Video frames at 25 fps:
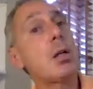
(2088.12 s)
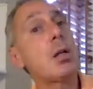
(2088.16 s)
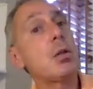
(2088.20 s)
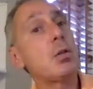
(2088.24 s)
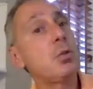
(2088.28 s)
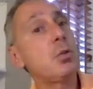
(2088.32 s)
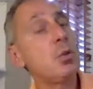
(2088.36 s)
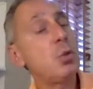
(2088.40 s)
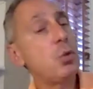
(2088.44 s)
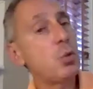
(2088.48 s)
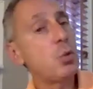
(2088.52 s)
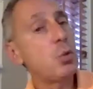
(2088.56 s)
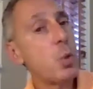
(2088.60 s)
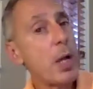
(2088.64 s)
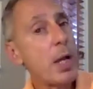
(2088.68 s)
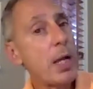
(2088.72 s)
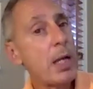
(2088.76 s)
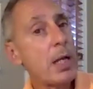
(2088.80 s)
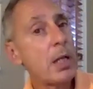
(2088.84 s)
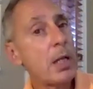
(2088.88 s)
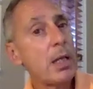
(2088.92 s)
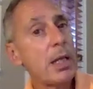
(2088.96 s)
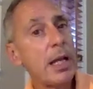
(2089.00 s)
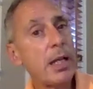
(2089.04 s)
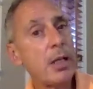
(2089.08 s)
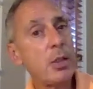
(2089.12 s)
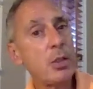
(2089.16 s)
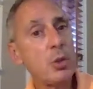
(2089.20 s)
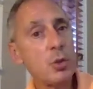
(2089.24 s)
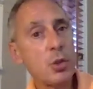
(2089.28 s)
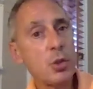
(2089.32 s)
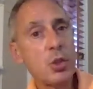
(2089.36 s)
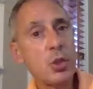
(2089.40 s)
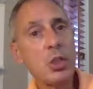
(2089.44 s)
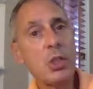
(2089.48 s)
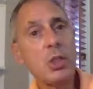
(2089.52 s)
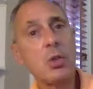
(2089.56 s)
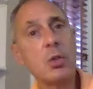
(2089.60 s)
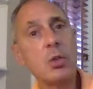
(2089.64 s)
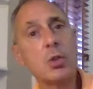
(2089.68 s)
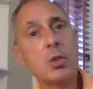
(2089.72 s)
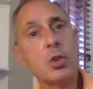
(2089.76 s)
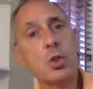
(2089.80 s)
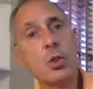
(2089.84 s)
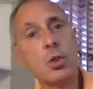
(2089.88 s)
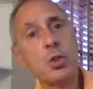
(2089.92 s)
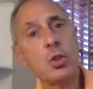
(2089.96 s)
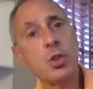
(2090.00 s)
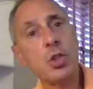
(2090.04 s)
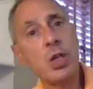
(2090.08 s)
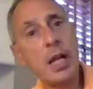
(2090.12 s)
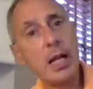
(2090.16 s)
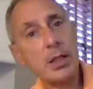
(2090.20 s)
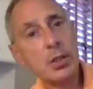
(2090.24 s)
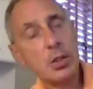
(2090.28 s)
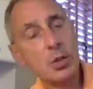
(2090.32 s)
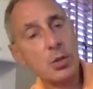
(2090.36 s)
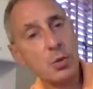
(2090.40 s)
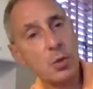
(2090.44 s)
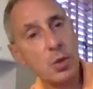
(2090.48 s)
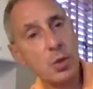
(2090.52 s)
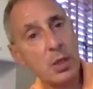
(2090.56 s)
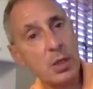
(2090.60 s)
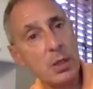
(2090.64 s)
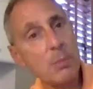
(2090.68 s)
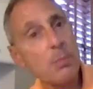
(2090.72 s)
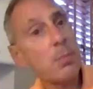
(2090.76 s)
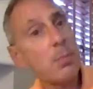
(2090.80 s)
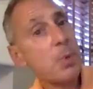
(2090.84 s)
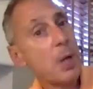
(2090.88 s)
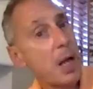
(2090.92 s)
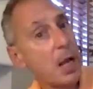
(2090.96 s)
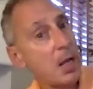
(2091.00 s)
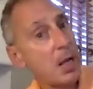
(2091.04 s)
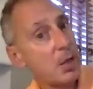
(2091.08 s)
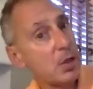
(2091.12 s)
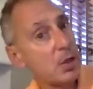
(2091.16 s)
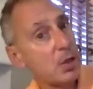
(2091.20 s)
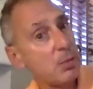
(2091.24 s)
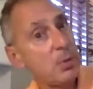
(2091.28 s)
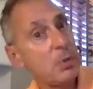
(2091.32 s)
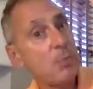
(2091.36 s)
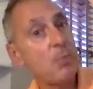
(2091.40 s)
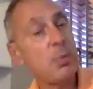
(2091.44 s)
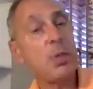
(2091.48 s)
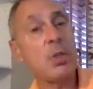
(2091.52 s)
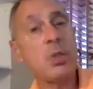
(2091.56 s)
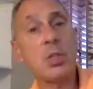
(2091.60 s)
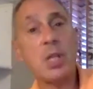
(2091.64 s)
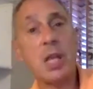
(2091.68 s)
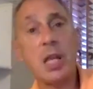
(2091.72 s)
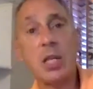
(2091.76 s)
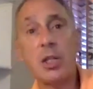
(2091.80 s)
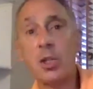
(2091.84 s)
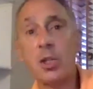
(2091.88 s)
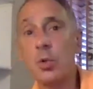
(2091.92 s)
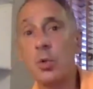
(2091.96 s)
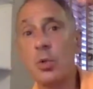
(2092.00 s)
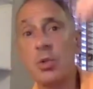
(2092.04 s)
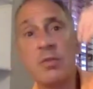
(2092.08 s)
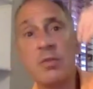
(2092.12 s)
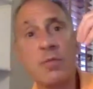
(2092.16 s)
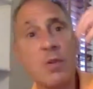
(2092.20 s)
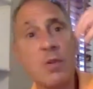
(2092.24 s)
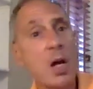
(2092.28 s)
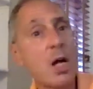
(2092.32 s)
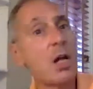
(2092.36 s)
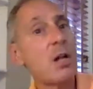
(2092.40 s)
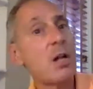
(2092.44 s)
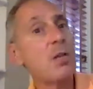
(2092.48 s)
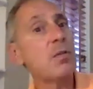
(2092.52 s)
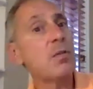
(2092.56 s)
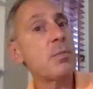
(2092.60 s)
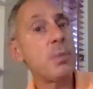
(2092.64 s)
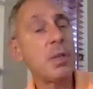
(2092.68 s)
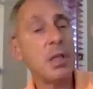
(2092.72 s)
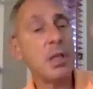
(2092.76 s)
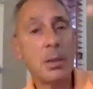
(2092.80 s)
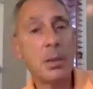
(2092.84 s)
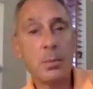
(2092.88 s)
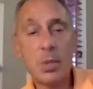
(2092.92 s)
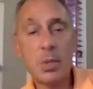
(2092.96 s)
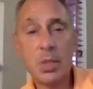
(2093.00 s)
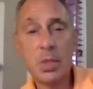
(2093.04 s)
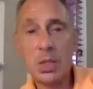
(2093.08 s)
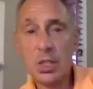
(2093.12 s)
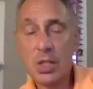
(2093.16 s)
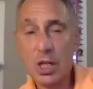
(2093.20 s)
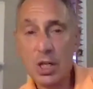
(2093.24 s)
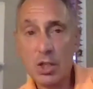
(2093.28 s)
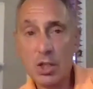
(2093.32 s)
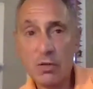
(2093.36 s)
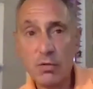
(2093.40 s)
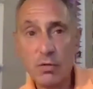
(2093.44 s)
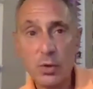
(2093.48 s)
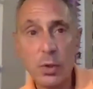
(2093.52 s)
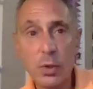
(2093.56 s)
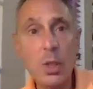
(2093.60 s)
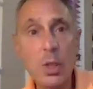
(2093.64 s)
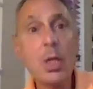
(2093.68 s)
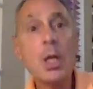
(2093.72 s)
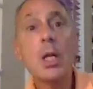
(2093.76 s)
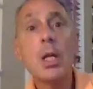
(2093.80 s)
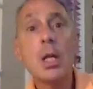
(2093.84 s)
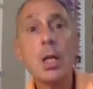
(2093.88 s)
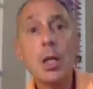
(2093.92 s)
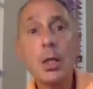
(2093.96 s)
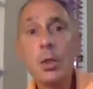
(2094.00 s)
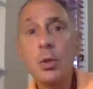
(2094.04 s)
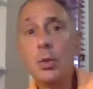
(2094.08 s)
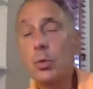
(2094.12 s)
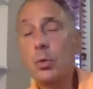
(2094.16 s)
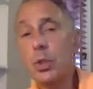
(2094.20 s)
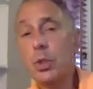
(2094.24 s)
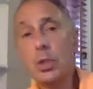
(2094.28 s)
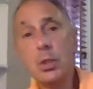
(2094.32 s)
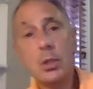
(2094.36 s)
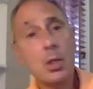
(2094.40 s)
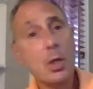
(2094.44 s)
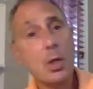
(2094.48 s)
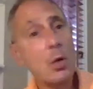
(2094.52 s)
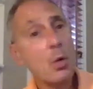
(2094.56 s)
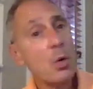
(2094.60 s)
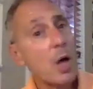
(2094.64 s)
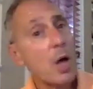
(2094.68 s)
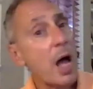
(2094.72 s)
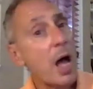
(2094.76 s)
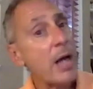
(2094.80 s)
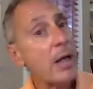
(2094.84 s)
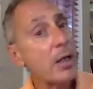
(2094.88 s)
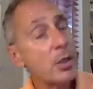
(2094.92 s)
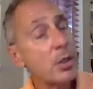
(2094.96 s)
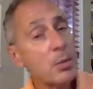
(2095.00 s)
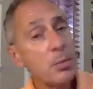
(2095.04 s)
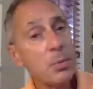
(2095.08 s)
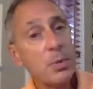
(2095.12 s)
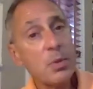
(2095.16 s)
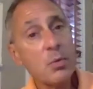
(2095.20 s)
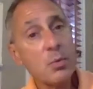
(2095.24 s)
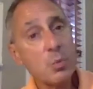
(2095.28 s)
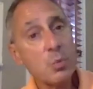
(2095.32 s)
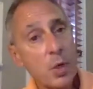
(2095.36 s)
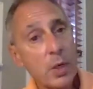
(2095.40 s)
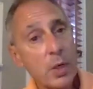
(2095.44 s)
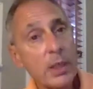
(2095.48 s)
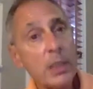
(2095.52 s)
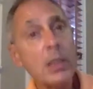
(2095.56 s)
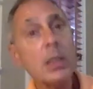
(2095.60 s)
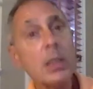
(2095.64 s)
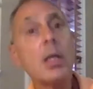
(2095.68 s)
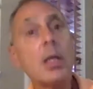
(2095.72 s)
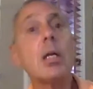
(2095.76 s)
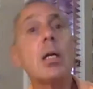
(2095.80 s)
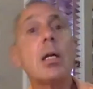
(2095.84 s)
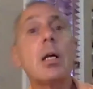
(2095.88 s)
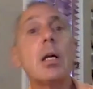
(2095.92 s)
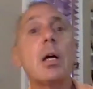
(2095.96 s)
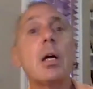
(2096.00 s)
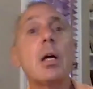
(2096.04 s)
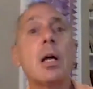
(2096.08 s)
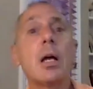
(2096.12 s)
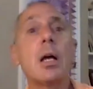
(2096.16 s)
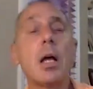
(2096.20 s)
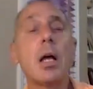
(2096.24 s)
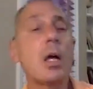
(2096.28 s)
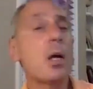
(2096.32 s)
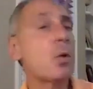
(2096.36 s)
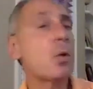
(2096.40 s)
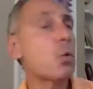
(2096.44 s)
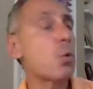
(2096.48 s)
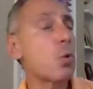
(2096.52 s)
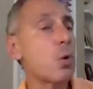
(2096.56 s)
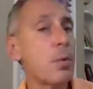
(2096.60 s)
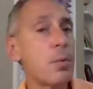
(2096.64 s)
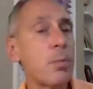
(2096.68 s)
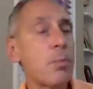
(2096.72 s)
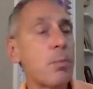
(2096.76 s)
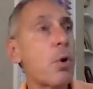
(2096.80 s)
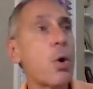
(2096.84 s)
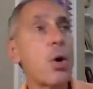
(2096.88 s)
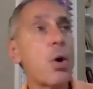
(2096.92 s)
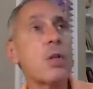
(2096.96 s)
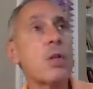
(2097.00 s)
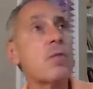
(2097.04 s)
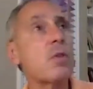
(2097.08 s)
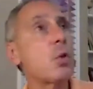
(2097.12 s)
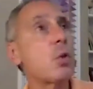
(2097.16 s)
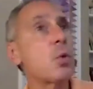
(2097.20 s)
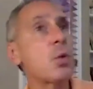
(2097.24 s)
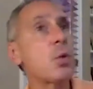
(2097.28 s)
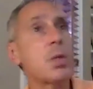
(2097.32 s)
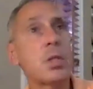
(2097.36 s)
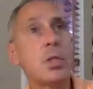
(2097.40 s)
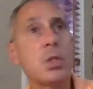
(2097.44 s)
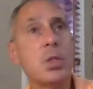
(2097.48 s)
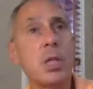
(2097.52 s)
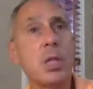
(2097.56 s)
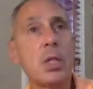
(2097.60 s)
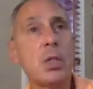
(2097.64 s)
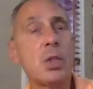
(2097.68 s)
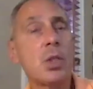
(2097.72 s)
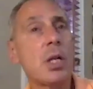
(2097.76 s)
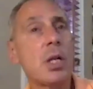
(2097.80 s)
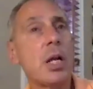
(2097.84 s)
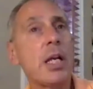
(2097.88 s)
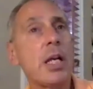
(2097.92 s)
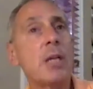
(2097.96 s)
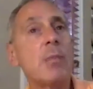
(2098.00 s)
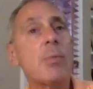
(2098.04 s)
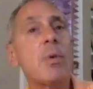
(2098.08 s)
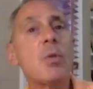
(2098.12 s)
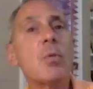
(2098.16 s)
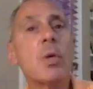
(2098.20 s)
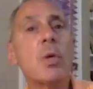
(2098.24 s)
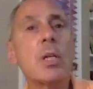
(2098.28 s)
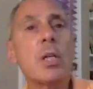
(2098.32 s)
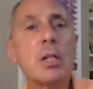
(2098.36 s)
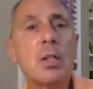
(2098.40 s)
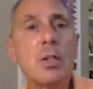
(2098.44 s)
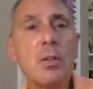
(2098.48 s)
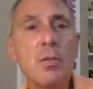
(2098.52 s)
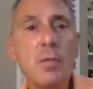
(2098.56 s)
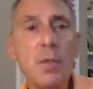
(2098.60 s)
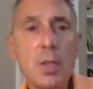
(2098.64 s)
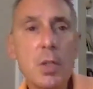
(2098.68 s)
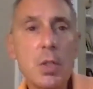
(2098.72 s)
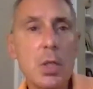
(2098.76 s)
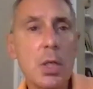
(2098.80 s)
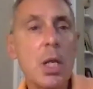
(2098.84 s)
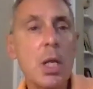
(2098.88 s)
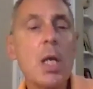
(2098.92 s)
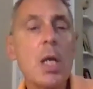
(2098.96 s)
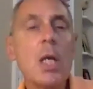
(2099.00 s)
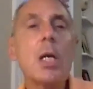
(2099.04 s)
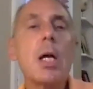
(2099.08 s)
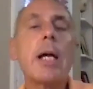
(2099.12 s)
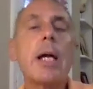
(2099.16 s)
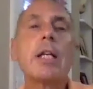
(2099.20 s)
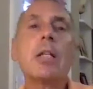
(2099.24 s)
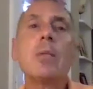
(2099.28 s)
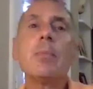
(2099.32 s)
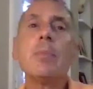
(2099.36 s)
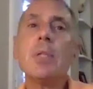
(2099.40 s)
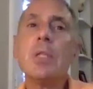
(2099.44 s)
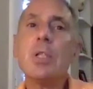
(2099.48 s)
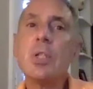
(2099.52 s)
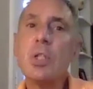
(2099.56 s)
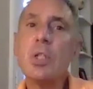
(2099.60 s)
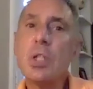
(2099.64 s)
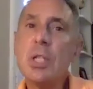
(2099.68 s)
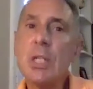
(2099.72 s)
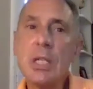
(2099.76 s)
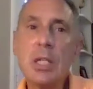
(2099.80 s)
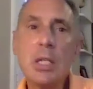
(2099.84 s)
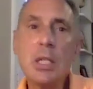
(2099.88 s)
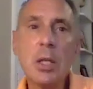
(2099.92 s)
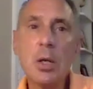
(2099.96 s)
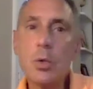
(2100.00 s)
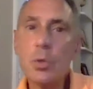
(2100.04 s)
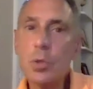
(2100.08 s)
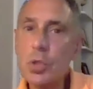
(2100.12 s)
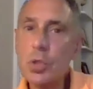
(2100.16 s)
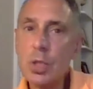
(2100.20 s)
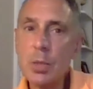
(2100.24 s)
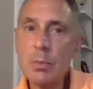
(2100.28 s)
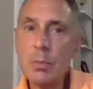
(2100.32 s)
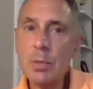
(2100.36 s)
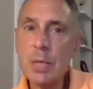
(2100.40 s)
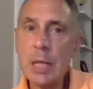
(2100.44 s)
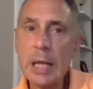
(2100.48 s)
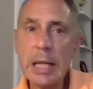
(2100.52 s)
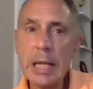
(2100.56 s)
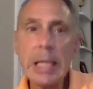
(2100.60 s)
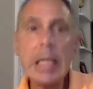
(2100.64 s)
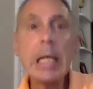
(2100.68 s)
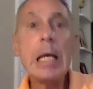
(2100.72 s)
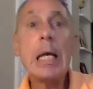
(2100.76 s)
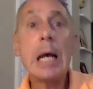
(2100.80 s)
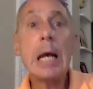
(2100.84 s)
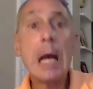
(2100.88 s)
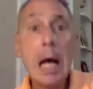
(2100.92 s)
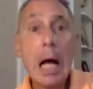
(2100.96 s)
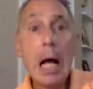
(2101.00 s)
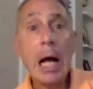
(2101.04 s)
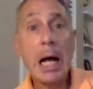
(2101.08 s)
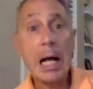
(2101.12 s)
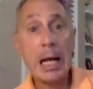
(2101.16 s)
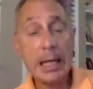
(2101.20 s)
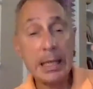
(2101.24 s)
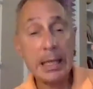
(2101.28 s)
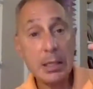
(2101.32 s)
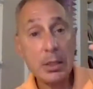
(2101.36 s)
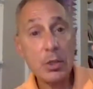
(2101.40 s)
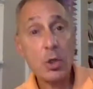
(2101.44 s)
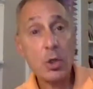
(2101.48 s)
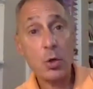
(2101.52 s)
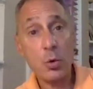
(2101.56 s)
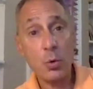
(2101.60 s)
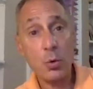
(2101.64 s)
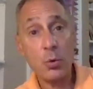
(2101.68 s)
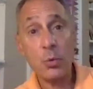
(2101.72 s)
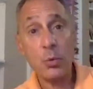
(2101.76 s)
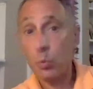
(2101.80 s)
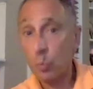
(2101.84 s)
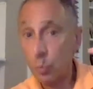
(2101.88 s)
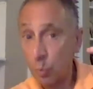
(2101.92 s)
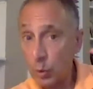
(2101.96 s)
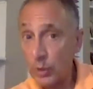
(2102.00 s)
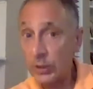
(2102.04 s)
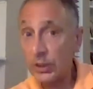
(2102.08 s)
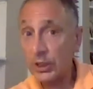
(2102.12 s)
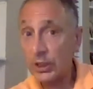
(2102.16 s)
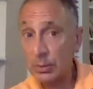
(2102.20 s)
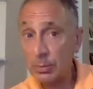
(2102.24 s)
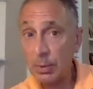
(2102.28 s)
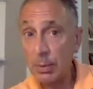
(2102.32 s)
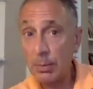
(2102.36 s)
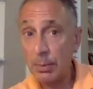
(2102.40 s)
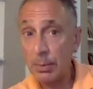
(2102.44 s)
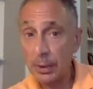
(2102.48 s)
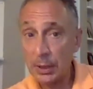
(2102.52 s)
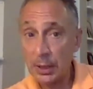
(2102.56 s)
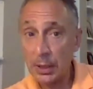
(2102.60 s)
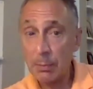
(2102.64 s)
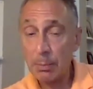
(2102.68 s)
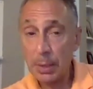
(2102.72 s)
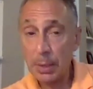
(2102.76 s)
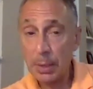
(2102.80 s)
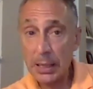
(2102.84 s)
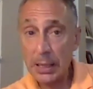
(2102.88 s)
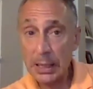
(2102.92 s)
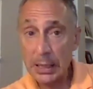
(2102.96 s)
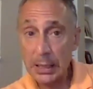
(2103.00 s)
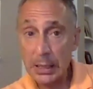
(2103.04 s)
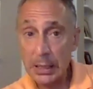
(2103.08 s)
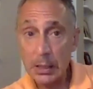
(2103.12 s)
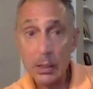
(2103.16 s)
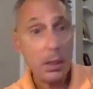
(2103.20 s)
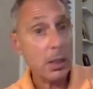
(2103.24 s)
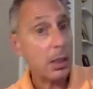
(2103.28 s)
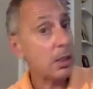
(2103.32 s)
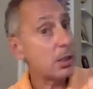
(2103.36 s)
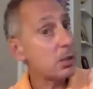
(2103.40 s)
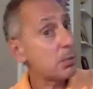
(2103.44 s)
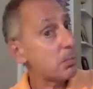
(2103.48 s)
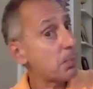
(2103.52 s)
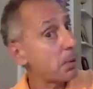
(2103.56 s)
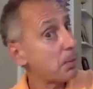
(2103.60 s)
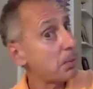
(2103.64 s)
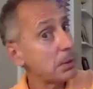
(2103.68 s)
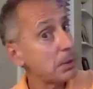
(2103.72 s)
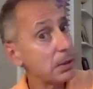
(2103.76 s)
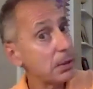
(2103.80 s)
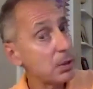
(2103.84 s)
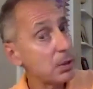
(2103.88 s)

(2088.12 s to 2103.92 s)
do well, and you'll see your trajectory possibly, because as you evolve and become successful, you can know I could be running part of the organization. I could be running a division. I could be the CEO someday. I know what these people get paid. It's publicly